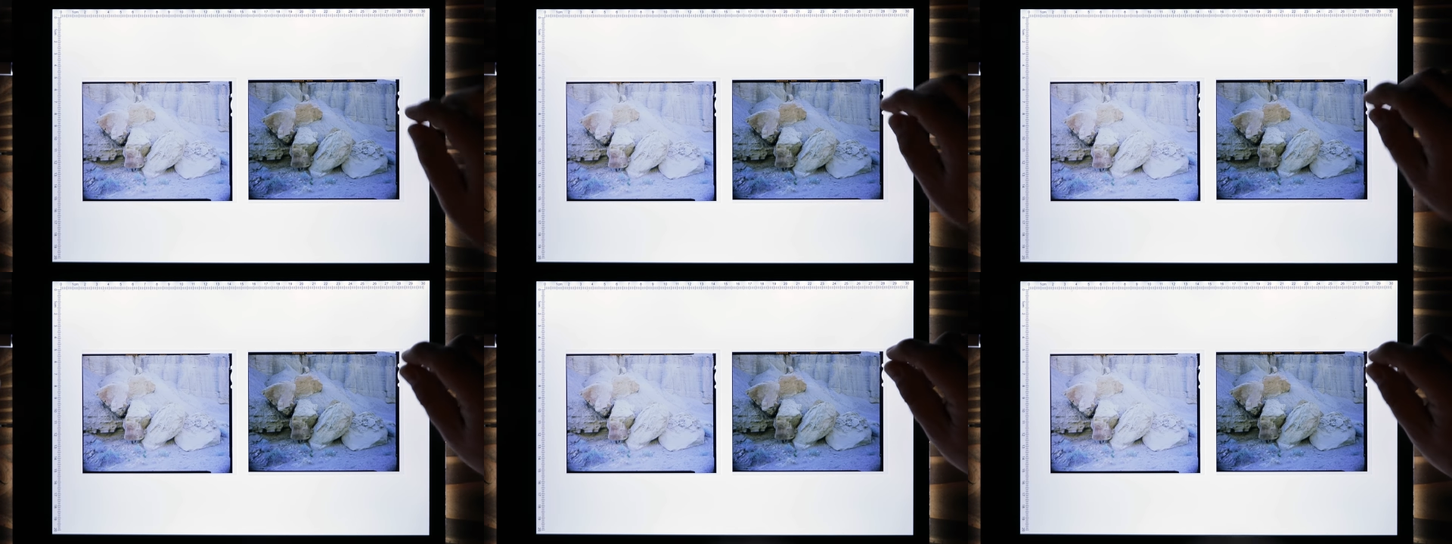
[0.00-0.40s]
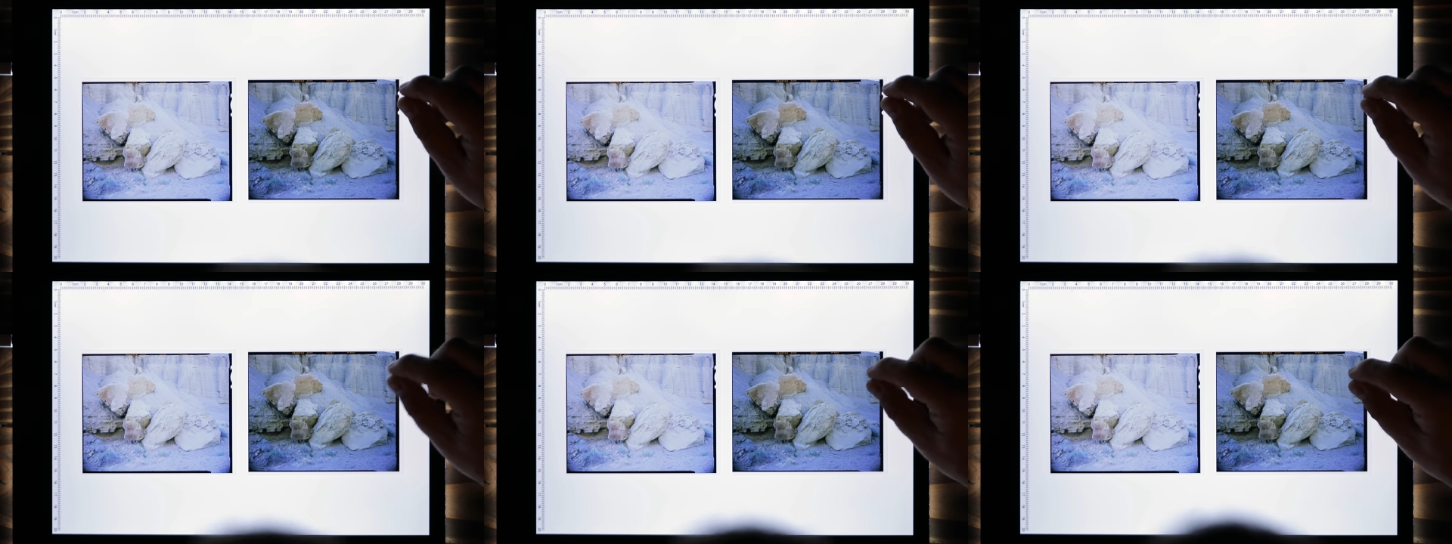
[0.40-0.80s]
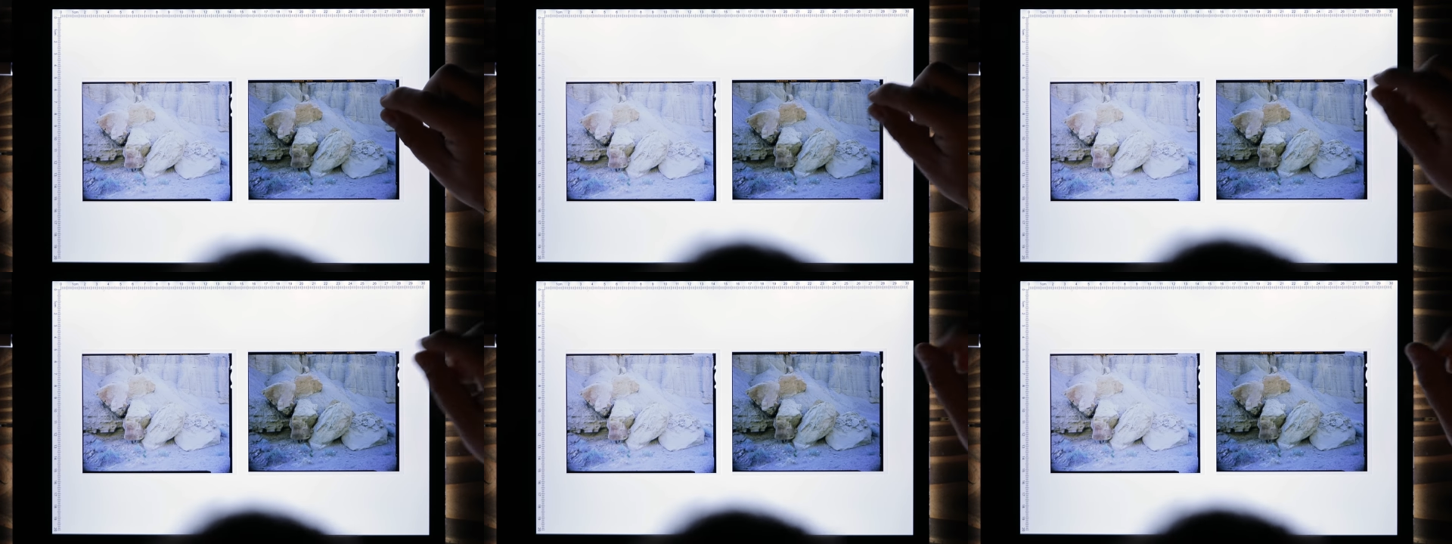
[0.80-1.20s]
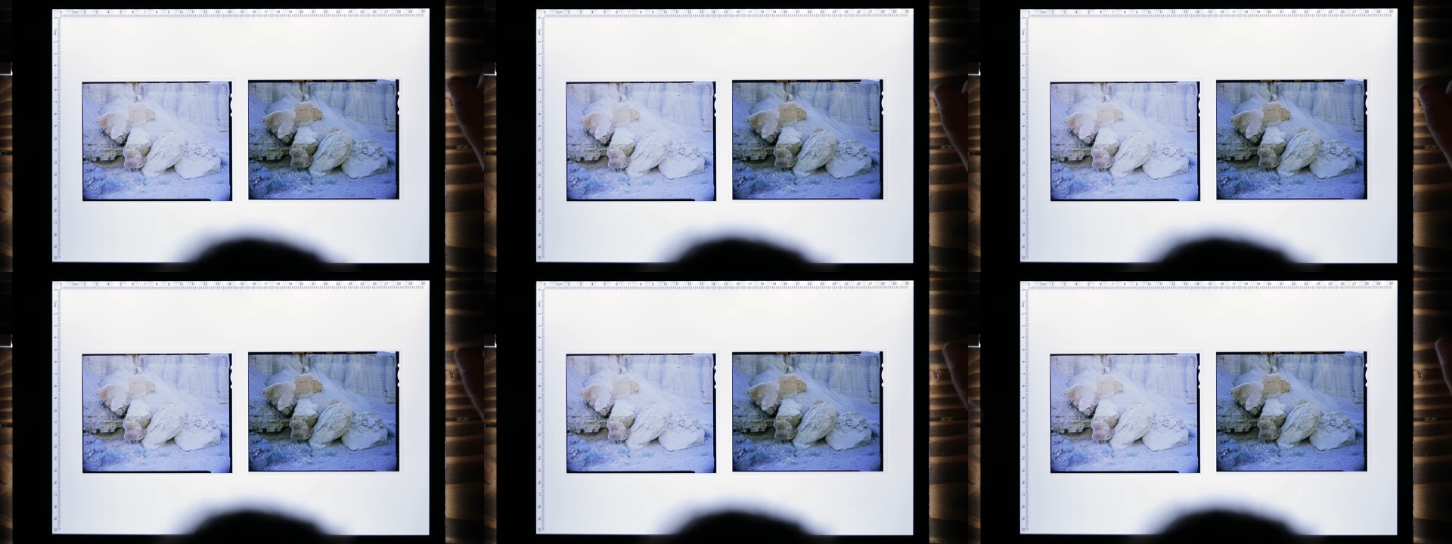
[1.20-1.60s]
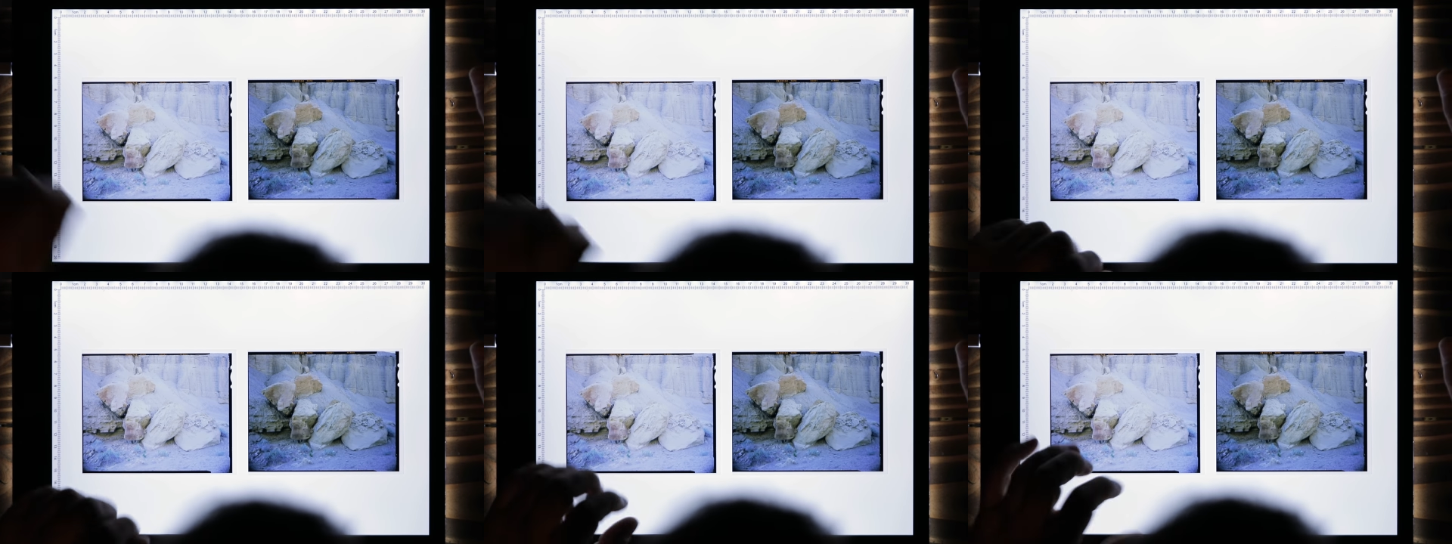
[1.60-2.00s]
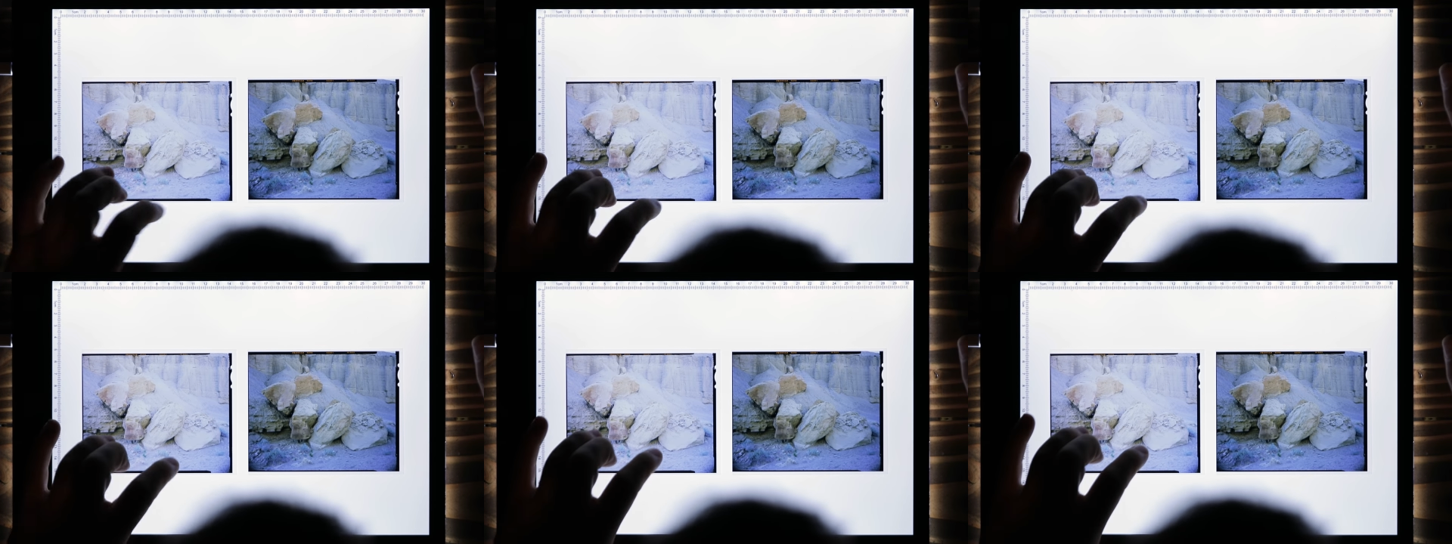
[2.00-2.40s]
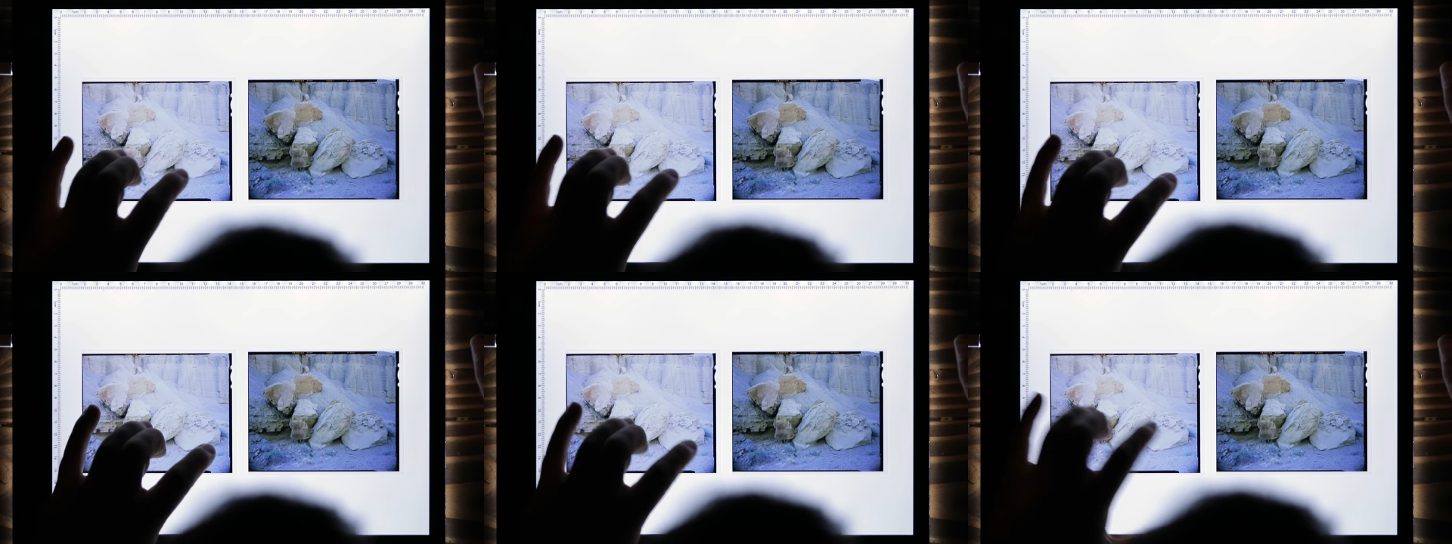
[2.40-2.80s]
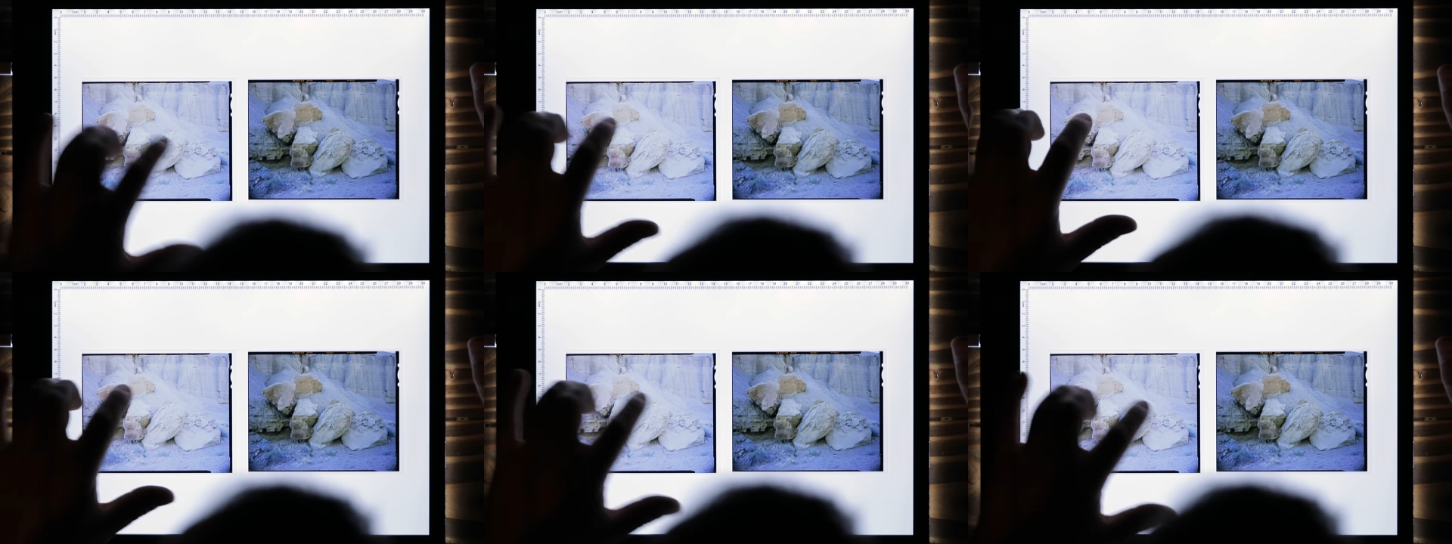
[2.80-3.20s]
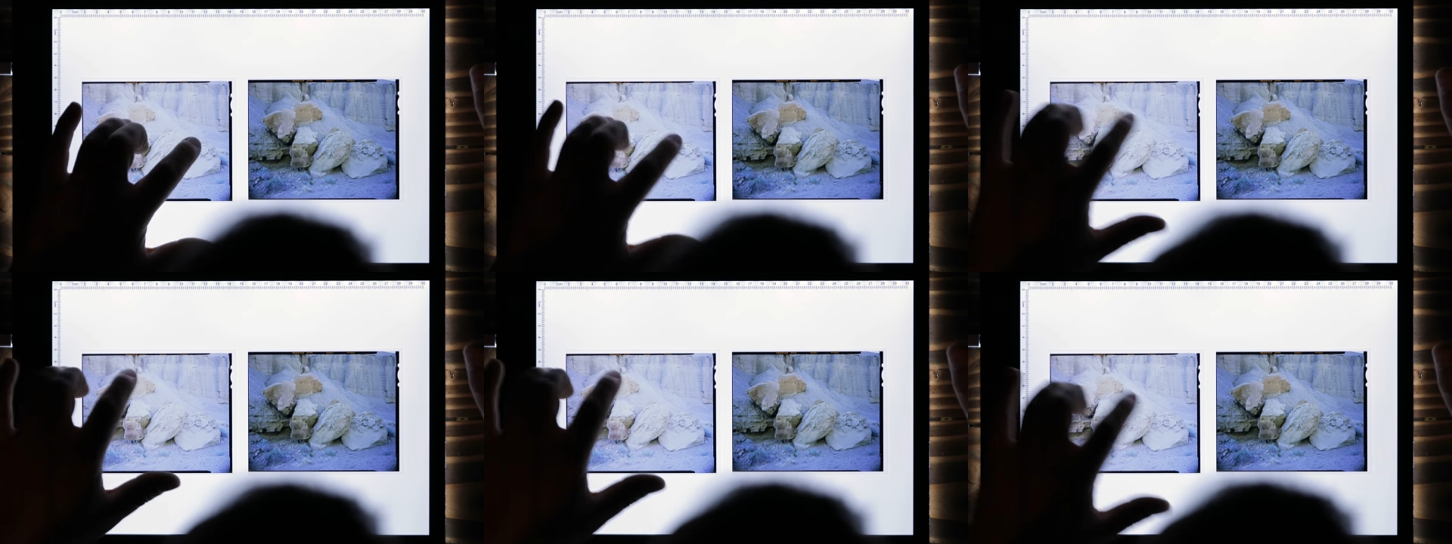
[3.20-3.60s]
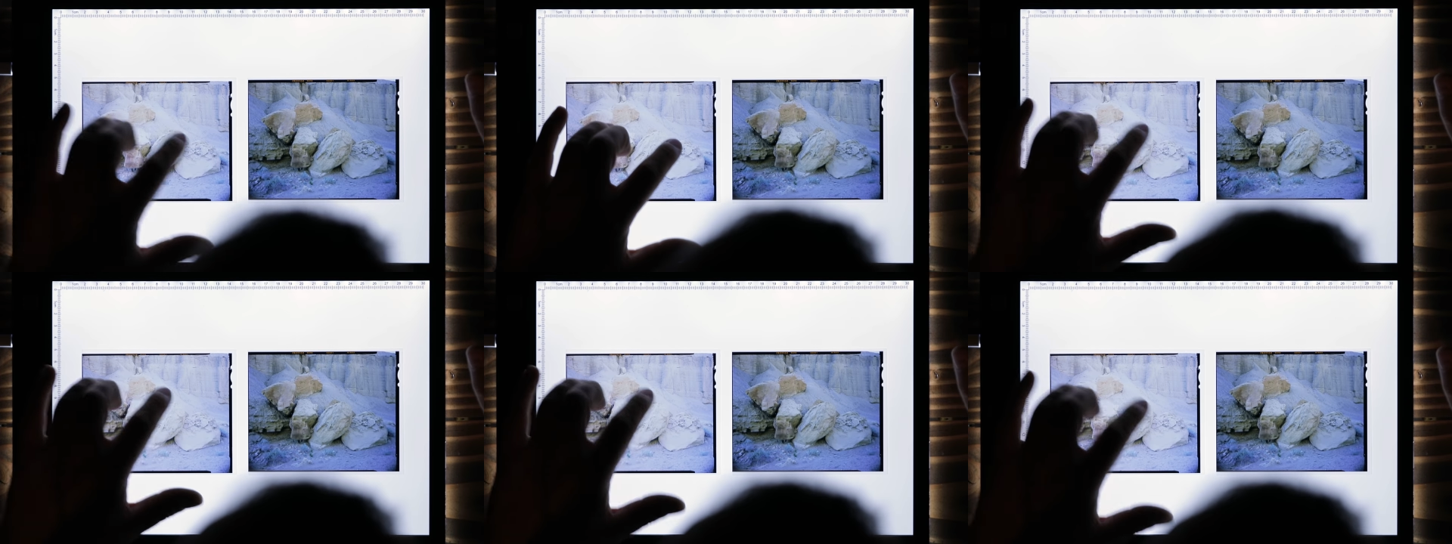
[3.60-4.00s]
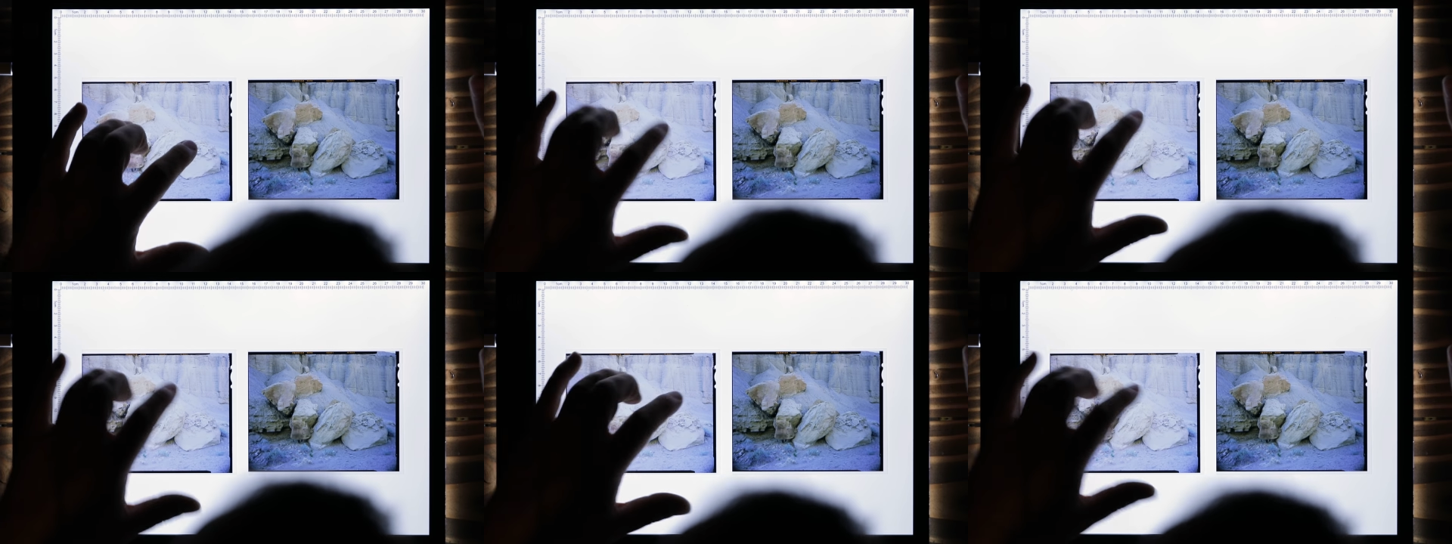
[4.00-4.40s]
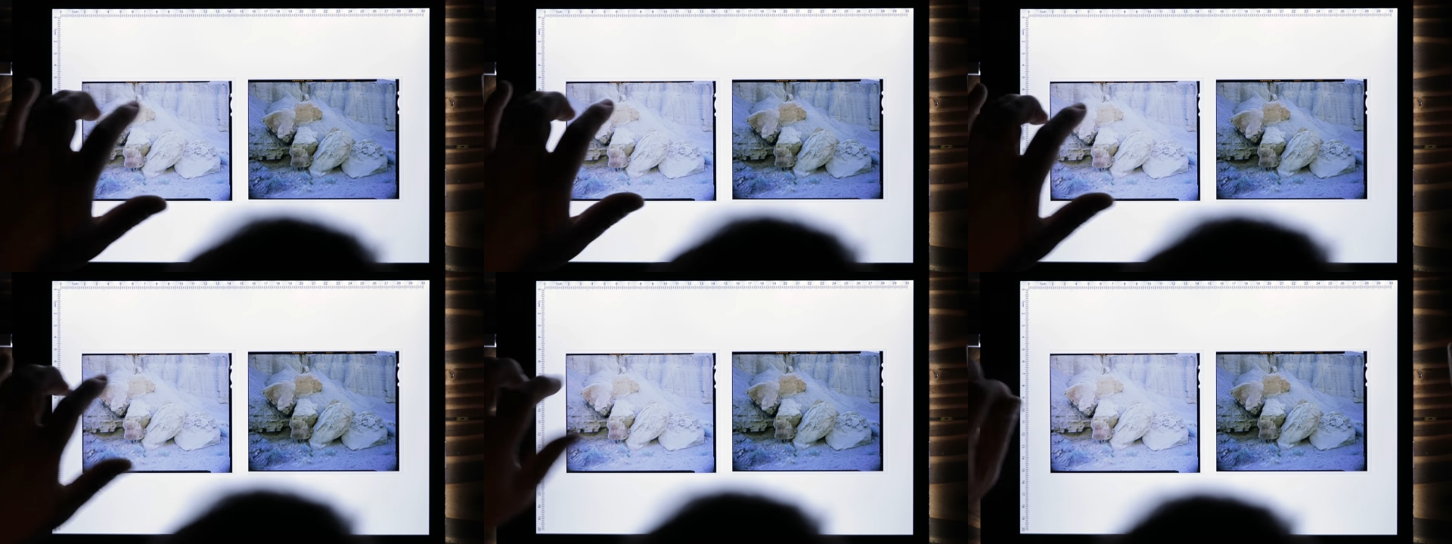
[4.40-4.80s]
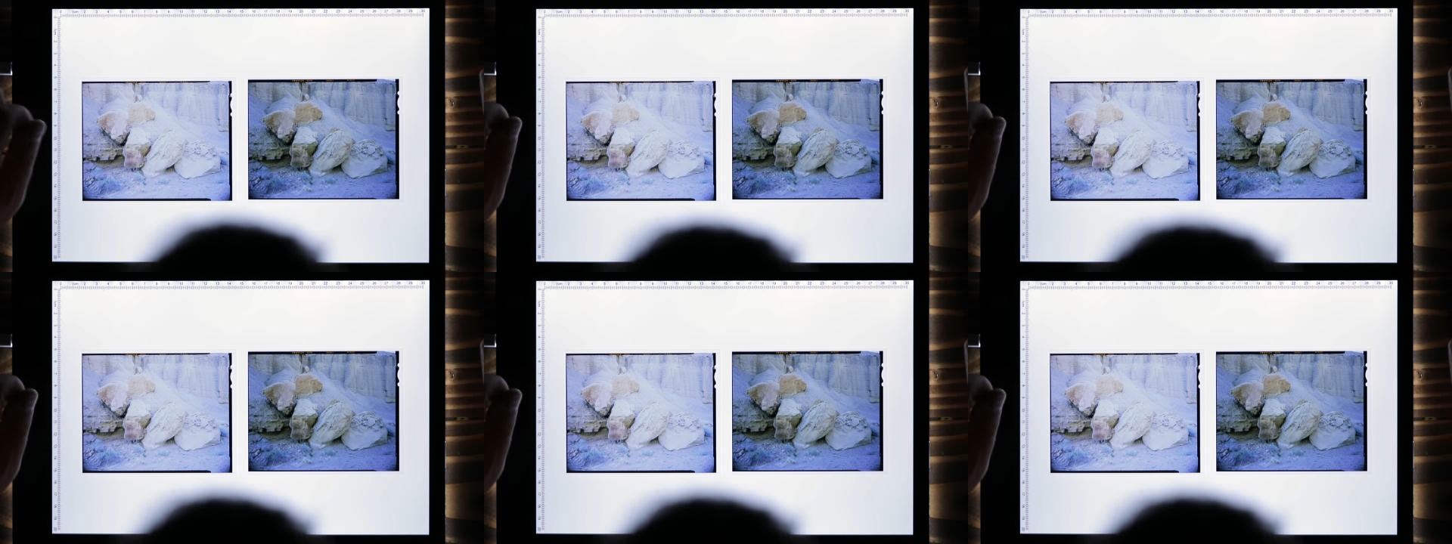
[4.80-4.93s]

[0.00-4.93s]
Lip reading: (no speaker visible)